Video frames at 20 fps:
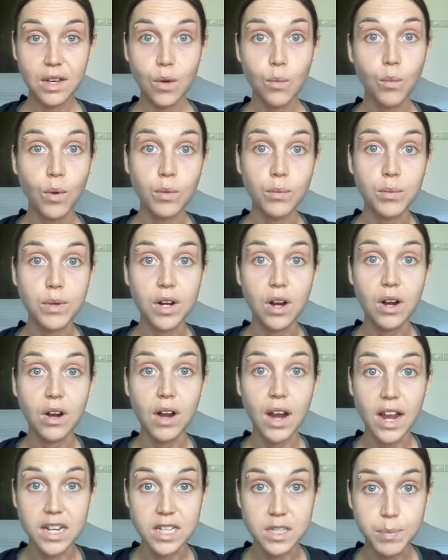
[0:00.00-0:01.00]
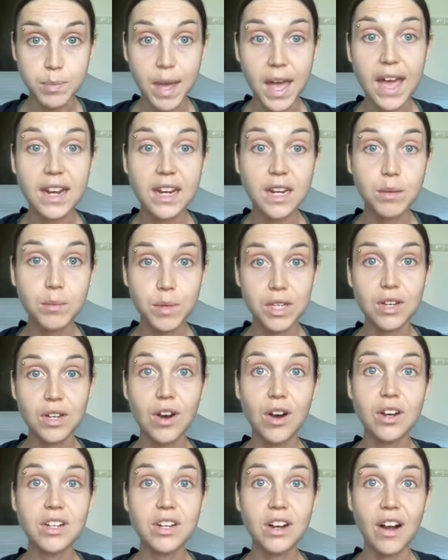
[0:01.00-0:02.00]
when we are expanding
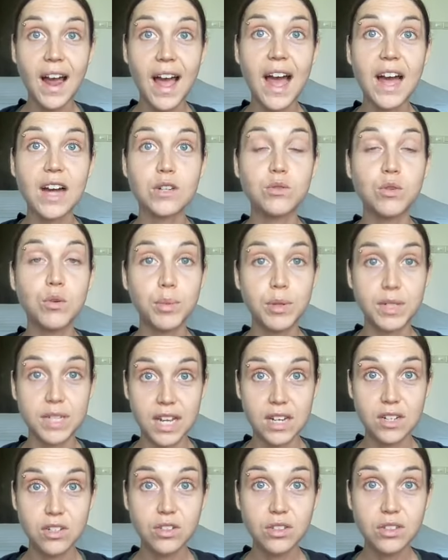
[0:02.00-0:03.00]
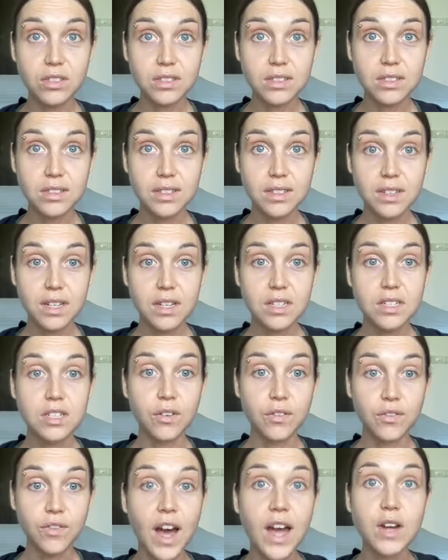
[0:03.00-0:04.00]
beyond our actual potential to
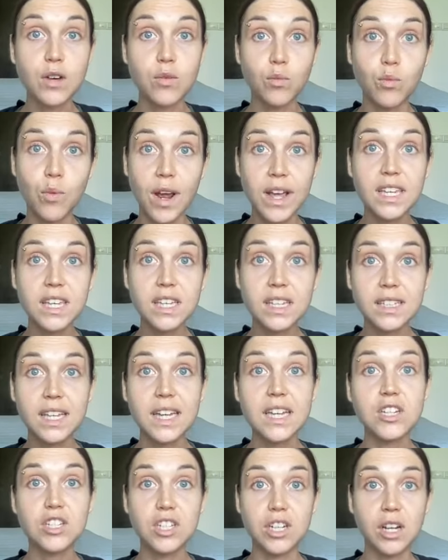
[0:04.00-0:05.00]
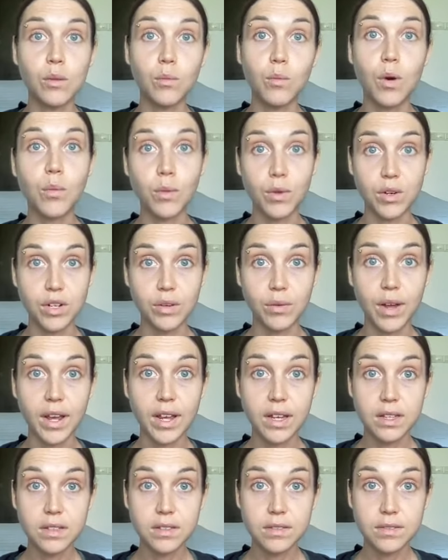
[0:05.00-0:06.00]
find regulation in what we're doing.
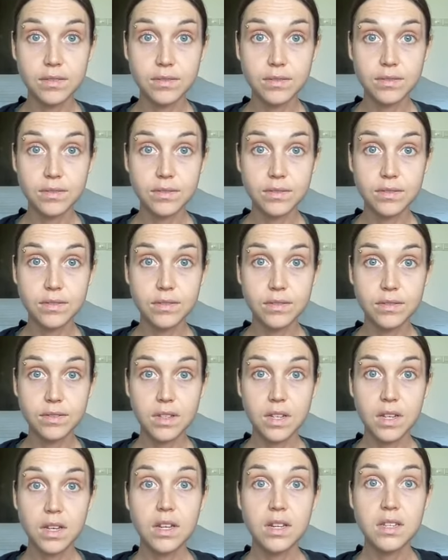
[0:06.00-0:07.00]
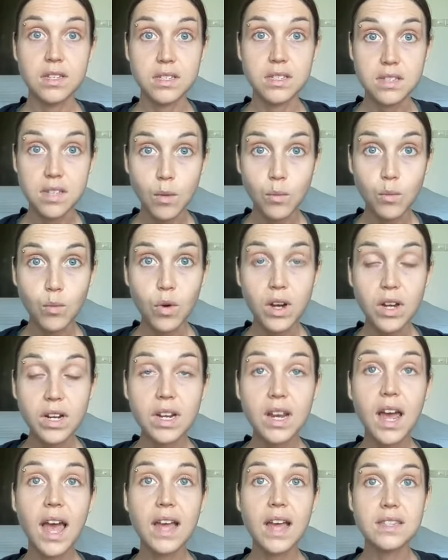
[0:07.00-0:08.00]

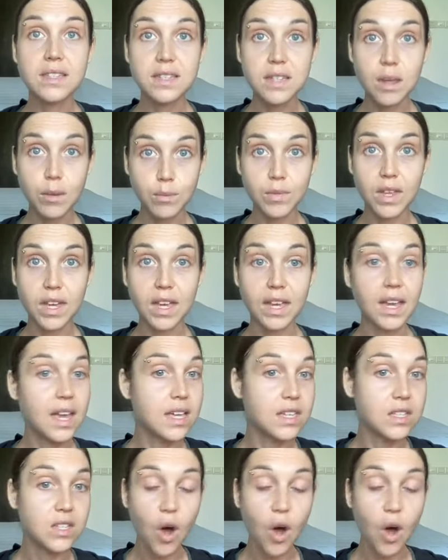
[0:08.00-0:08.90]
Someone and something is